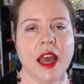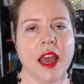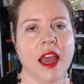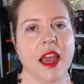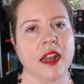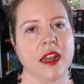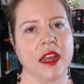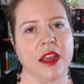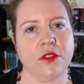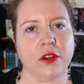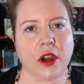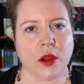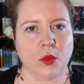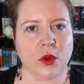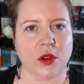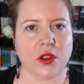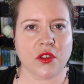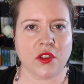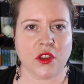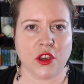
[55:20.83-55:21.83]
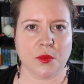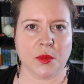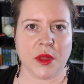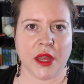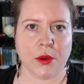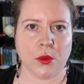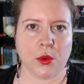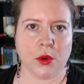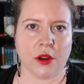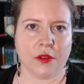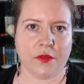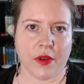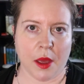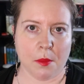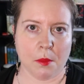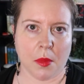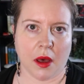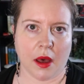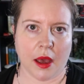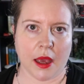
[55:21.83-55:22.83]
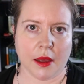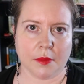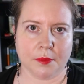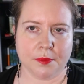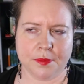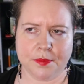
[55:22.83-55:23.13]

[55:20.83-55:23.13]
and everyone would assume they were a vampire.